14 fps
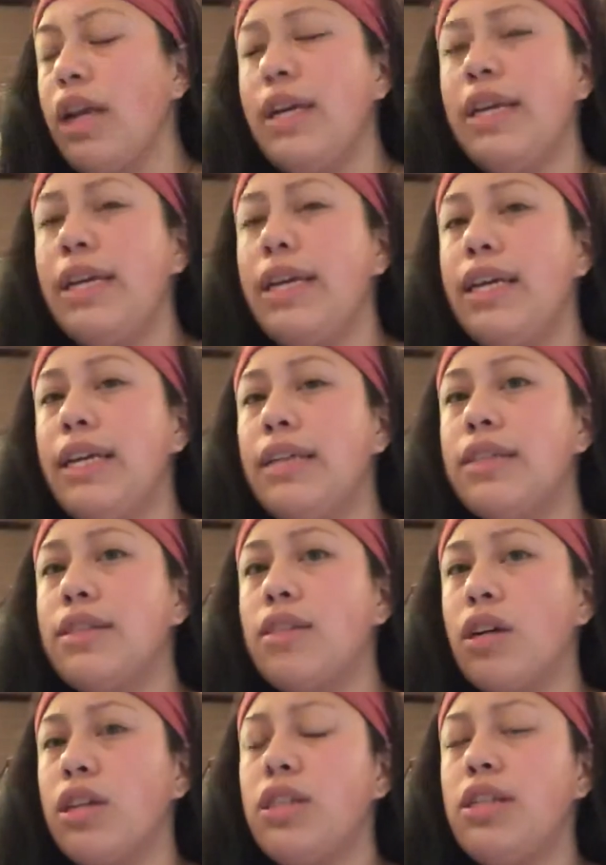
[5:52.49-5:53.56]
he
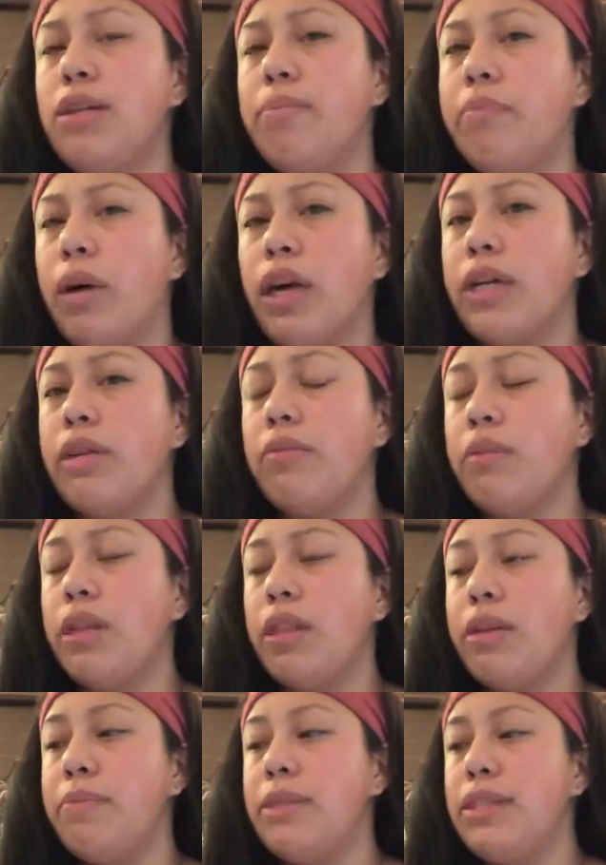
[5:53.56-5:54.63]
starts to bargain with
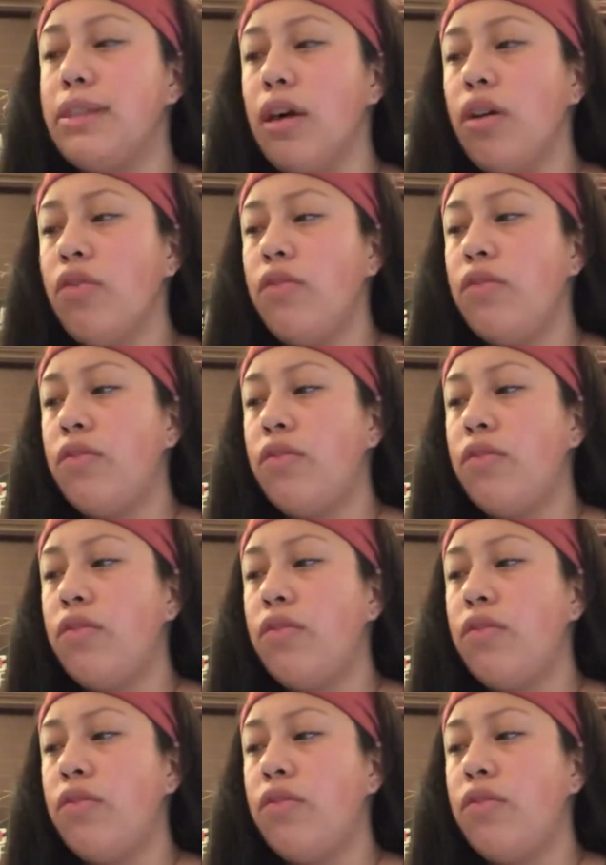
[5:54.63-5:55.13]
himself.